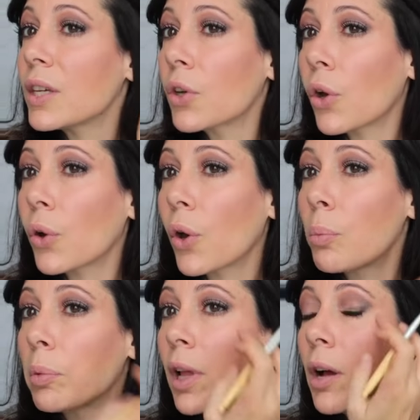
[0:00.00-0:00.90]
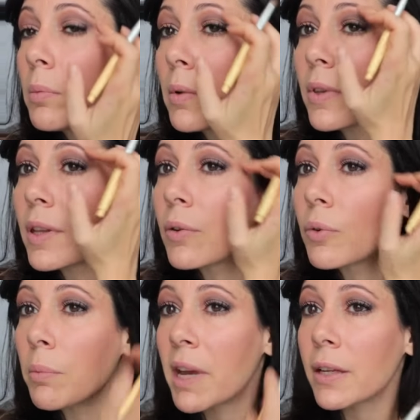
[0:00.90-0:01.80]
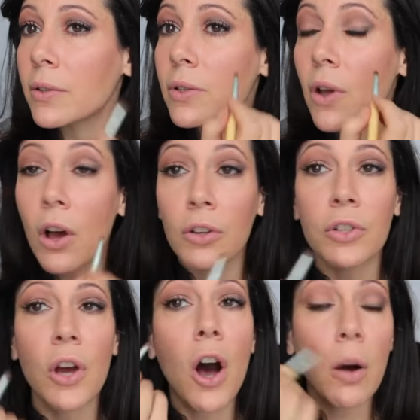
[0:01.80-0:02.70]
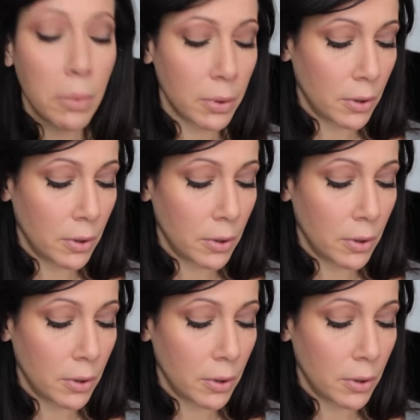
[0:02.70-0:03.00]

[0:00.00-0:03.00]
cocoa plum that remains on top.